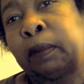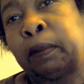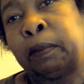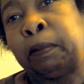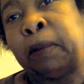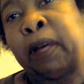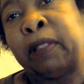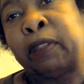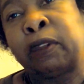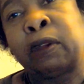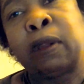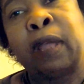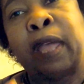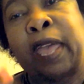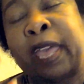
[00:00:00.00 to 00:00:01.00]

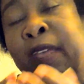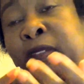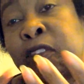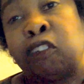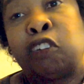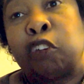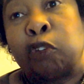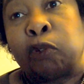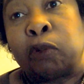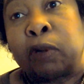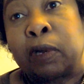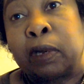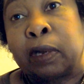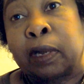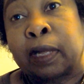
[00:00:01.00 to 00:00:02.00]
mother, and the children,
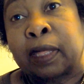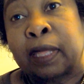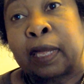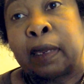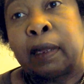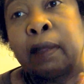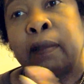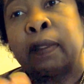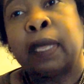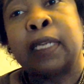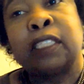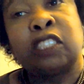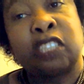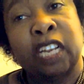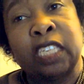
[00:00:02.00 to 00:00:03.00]
like that.
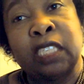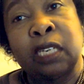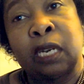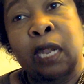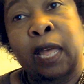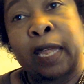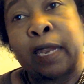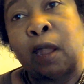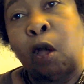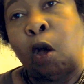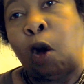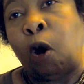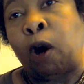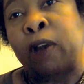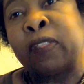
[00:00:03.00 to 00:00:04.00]
That changed it a lot.
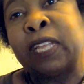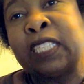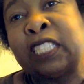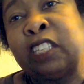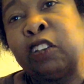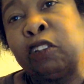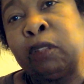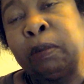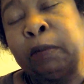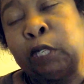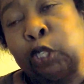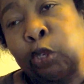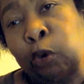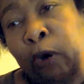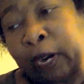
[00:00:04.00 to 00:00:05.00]
Are they still the
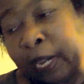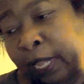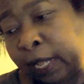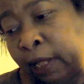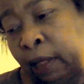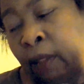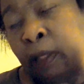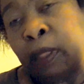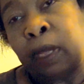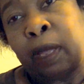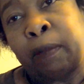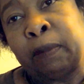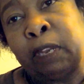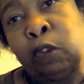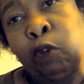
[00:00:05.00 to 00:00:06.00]
majority,
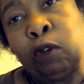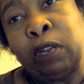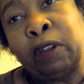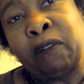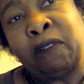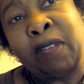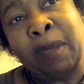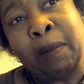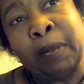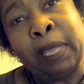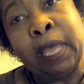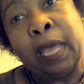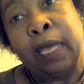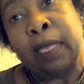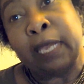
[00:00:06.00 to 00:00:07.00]
um, the nuclear
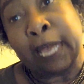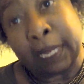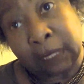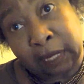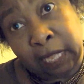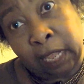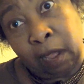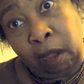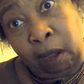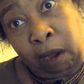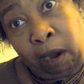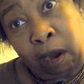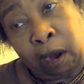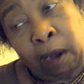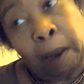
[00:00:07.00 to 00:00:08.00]
family? Yes, they
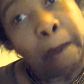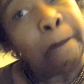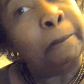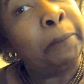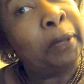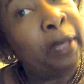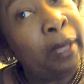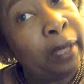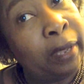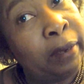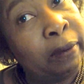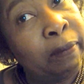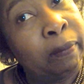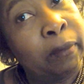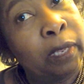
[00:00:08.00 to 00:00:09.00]
are, but
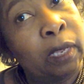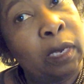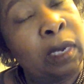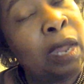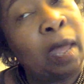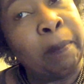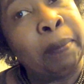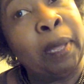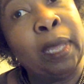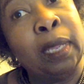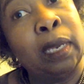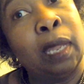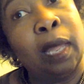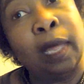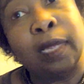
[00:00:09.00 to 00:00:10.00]
not by
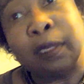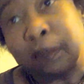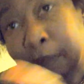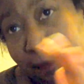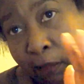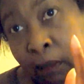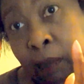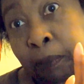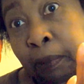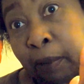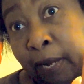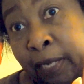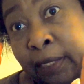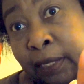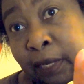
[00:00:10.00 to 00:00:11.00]
a lot,
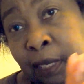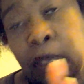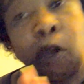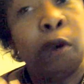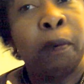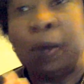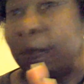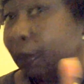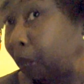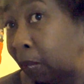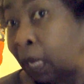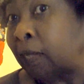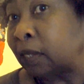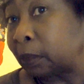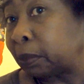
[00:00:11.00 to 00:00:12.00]
surprisingly, or maybe
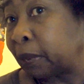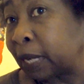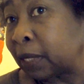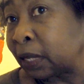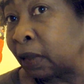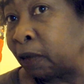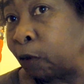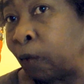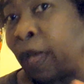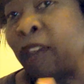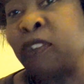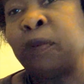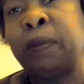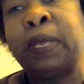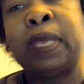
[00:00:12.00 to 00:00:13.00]
not surprisingly if you
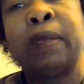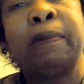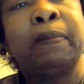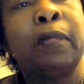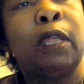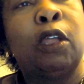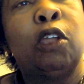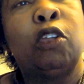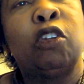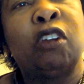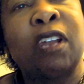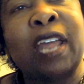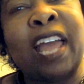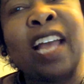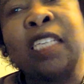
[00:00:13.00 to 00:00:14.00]
ask me. You're
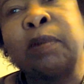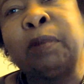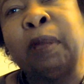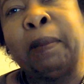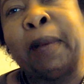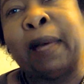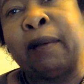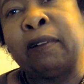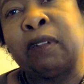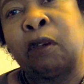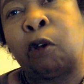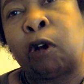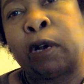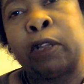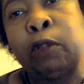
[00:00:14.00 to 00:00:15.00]
going to ask me about,
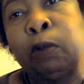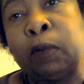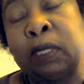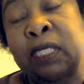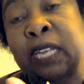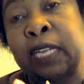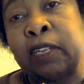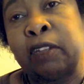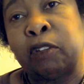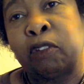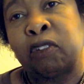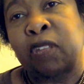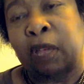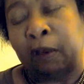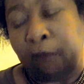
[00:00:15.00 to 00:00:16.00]
or you will say to
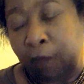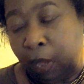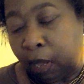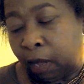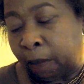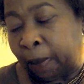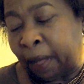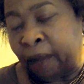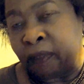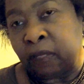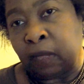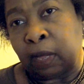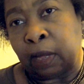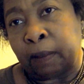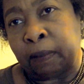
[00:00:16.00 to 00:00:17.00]
yourself, about
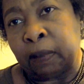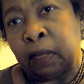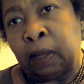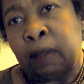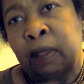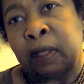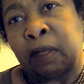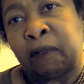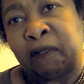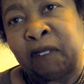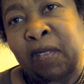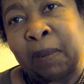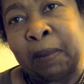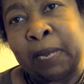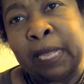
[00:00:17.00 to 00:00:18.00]
um, the
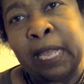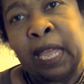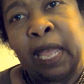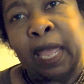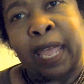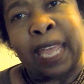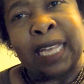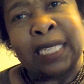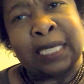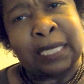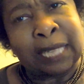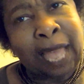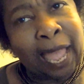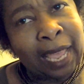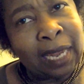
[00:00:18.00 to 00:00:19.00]
family
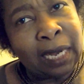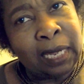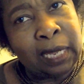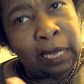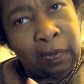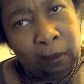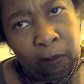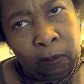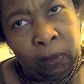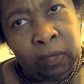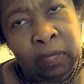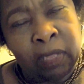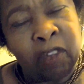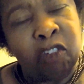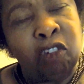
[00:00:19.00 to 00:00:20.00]
exactly
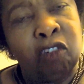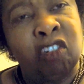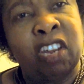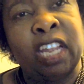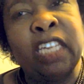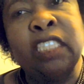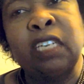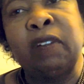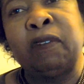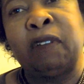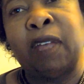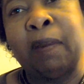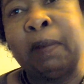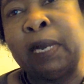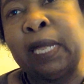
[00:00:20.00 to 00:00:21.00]
with this changing
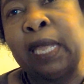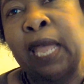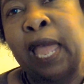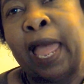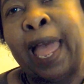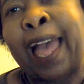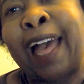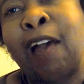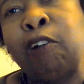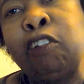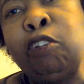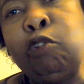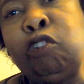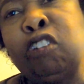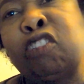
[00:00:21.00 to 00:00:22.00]
family. How
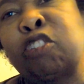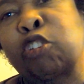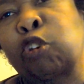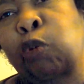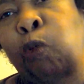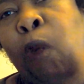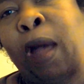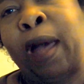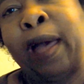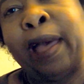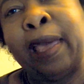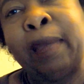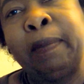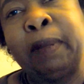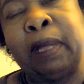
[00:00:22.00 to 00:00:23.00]
do you
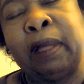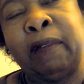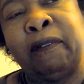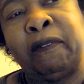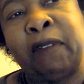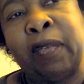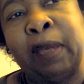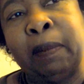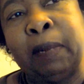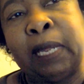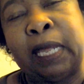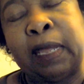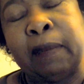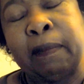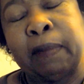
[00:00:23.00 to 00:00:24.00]
describe a
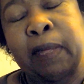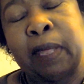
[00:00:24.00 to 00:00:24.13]
family?